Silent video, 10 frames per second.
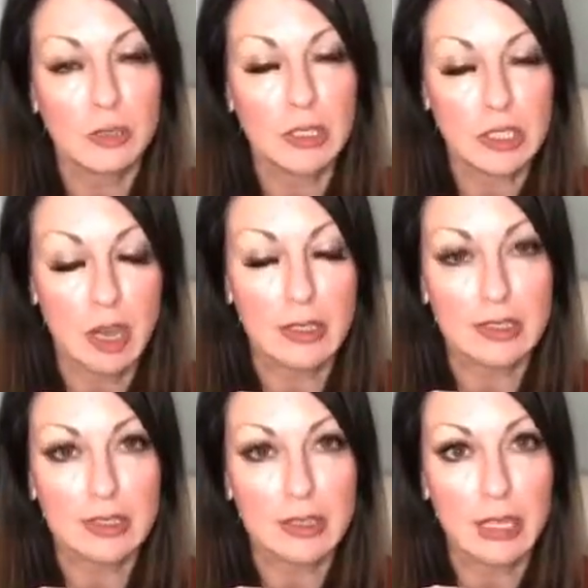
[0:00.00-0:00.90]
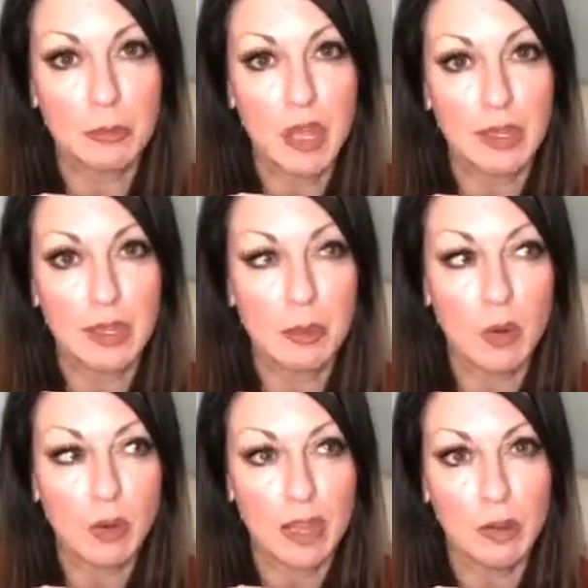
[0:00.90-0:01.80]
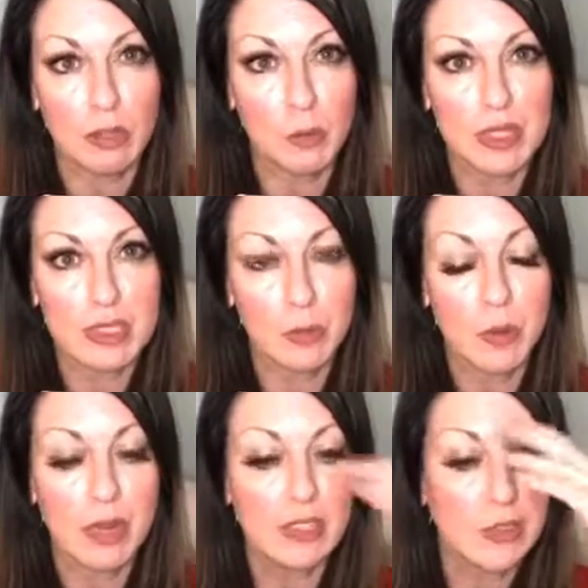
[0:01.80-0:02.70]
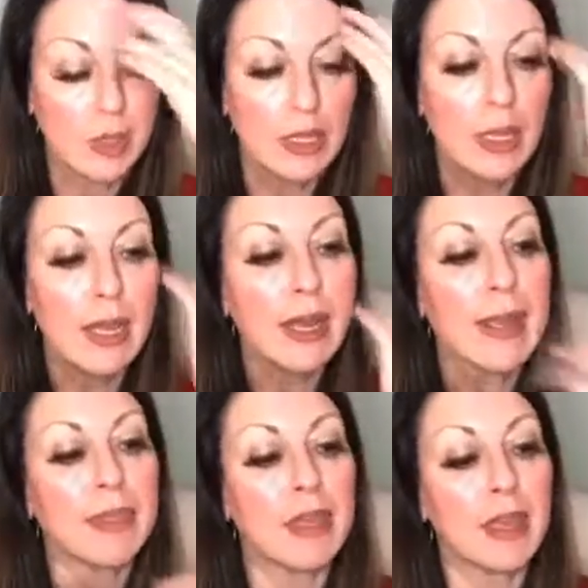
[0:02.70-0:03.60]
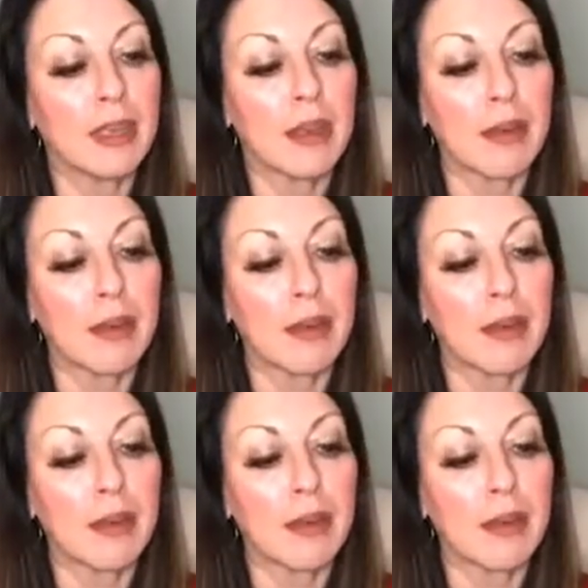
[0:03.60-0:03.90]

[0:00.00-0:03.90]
the content that I'm talking about, where I go a little bit deeper into it. And then,